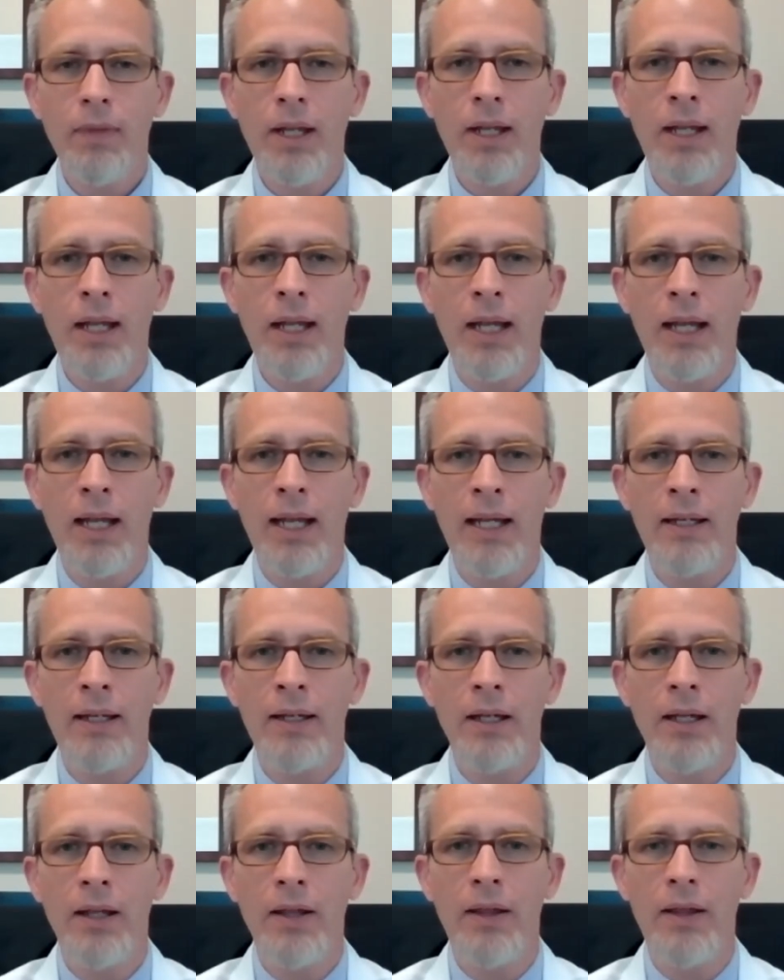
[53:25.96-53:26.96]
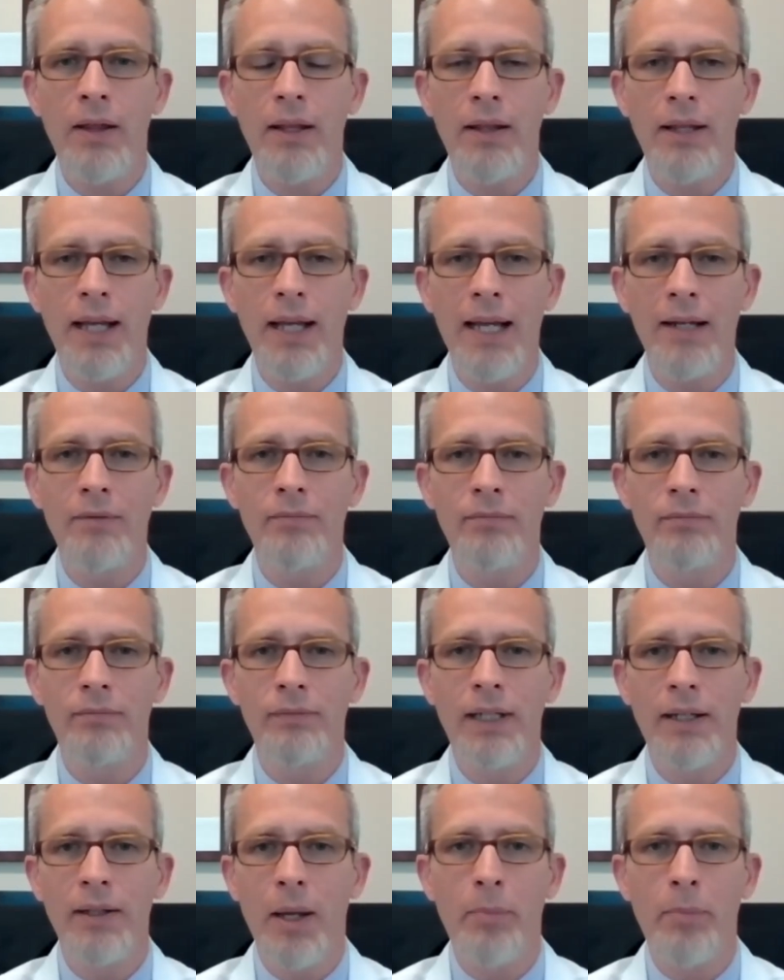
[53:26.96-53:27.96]
that
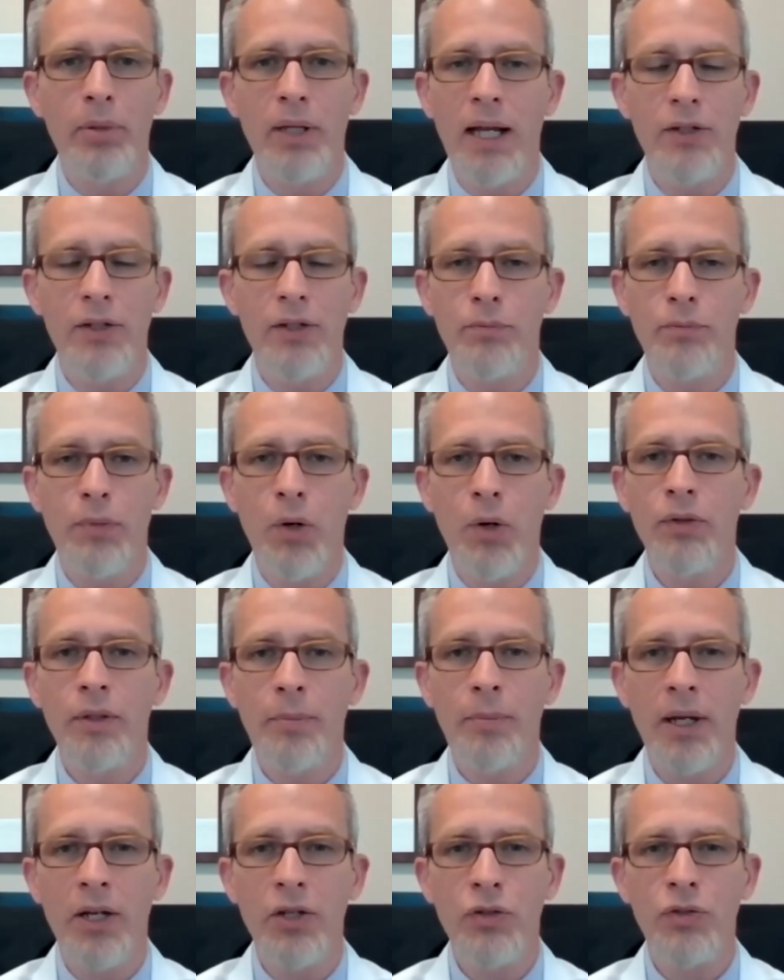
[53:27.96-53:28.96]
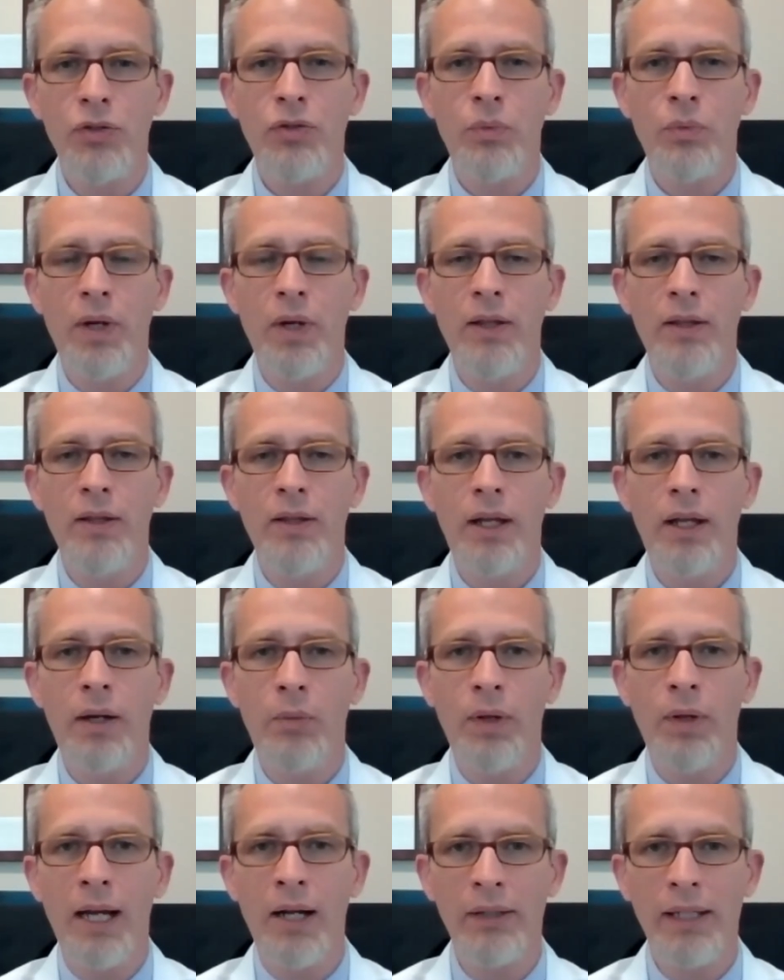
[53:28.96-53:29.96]
applies both to patients with and
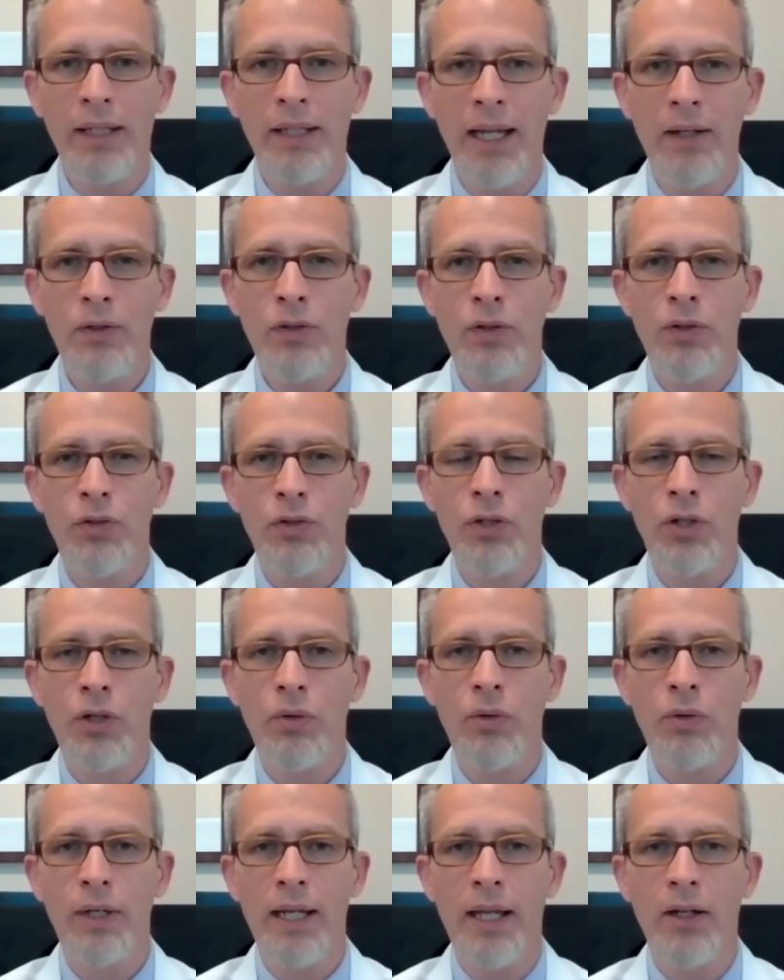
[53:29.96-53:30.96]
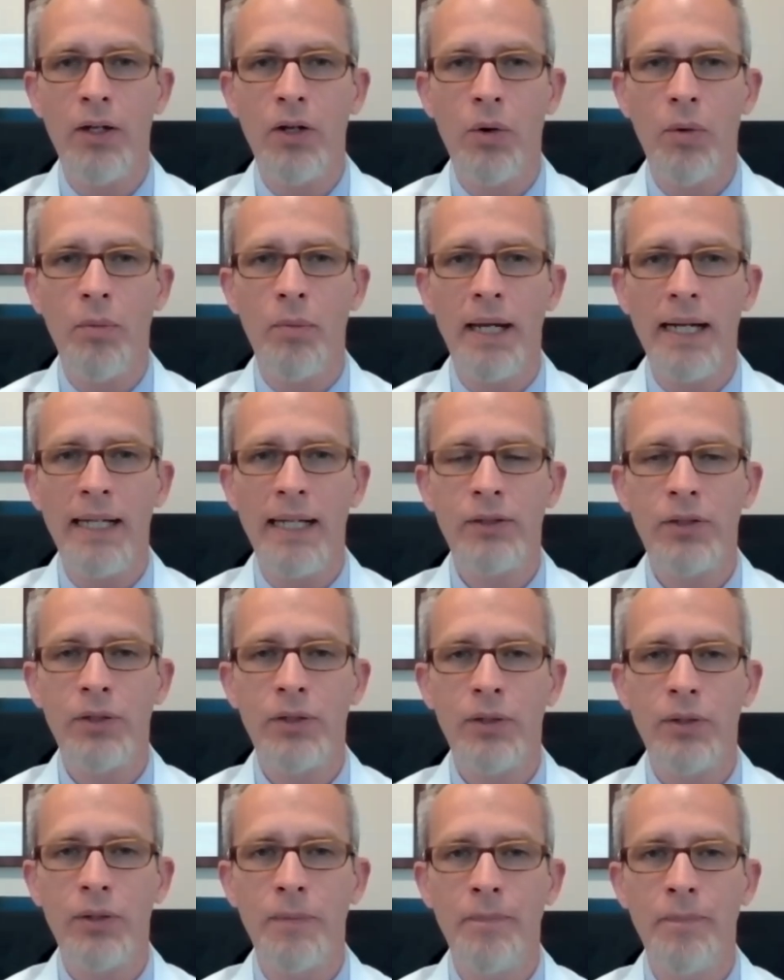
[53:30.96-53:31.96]
without cancer. So again, going back
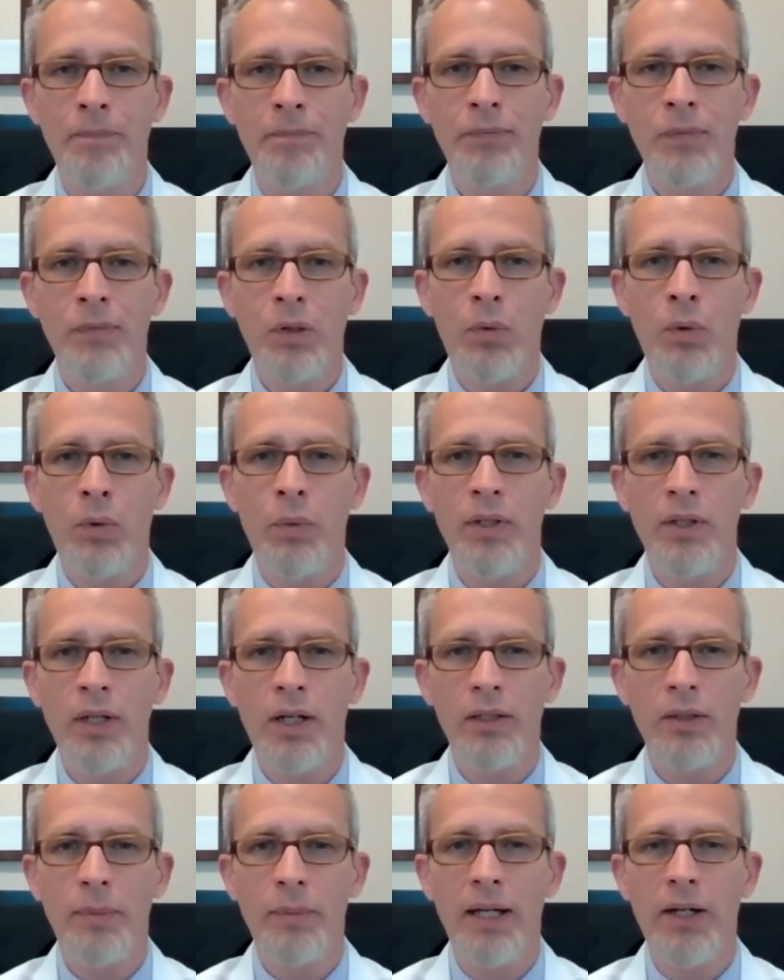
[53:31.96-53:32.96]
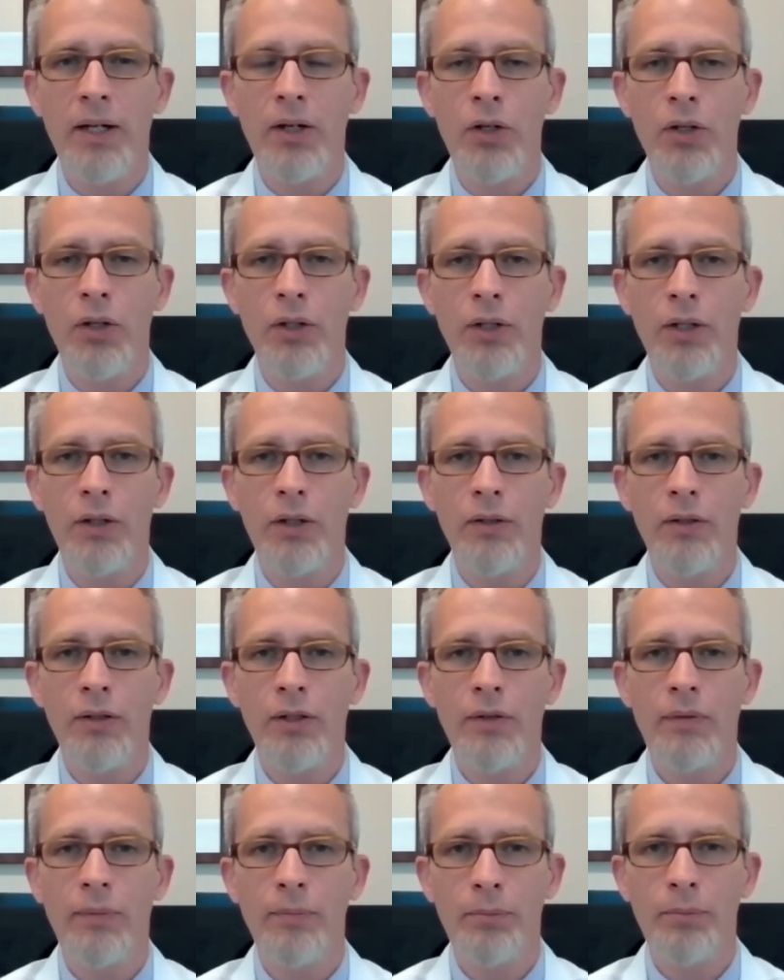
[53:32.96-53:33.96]
to what we talked about earlier,
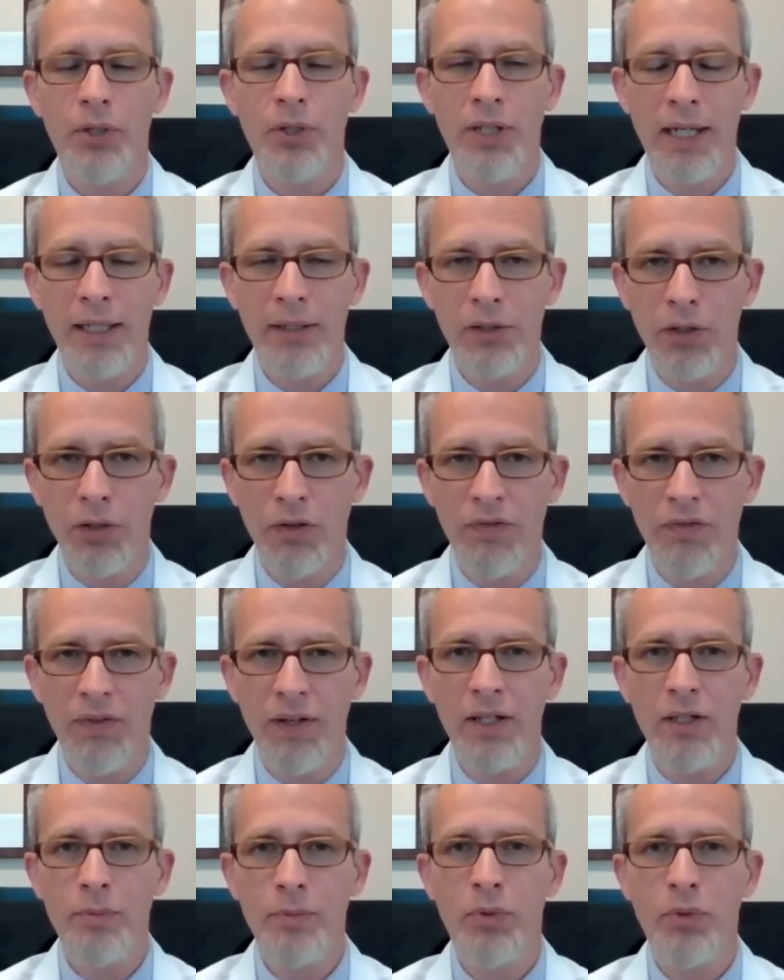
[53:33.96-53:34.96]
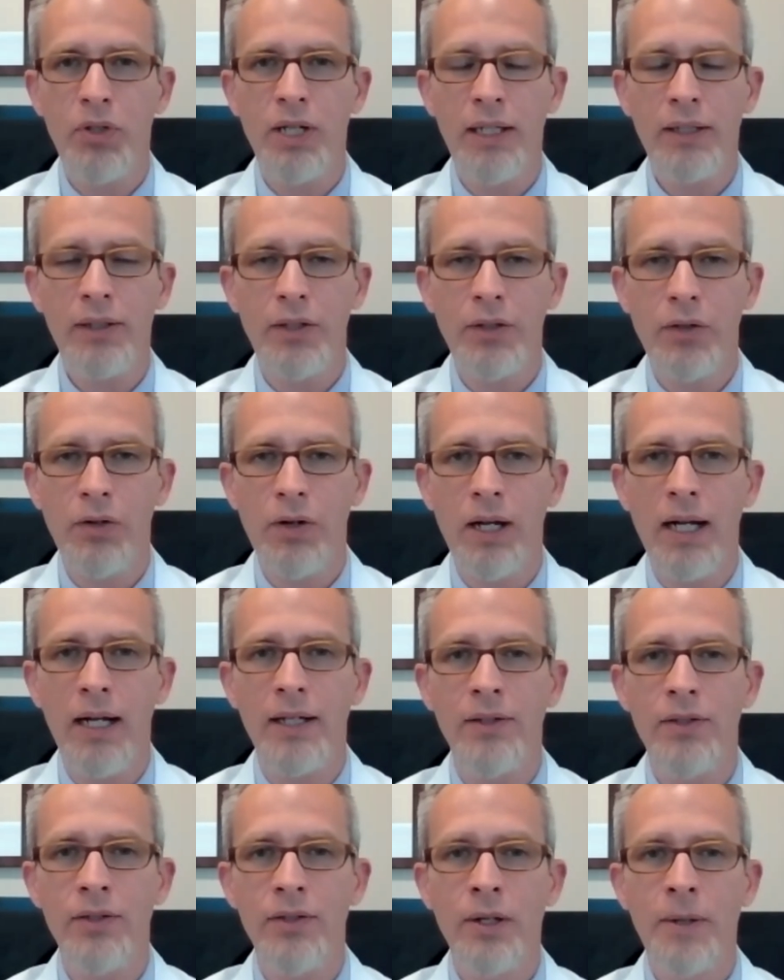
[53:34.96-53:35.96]
protecting your face, protecting your
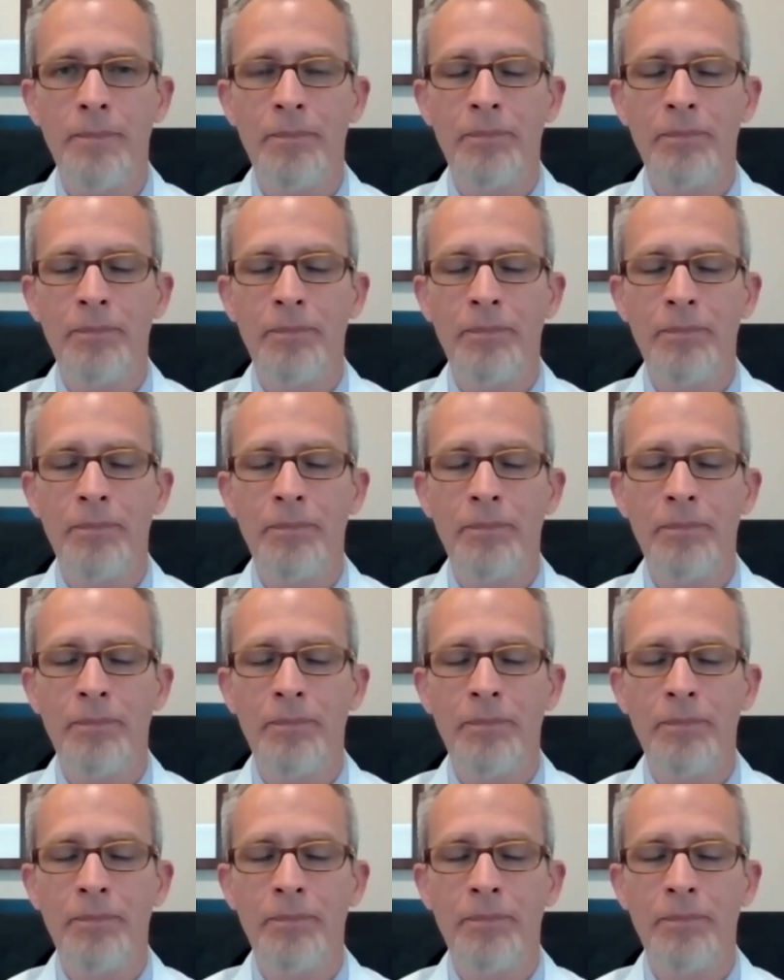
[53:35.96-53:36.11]
eyes,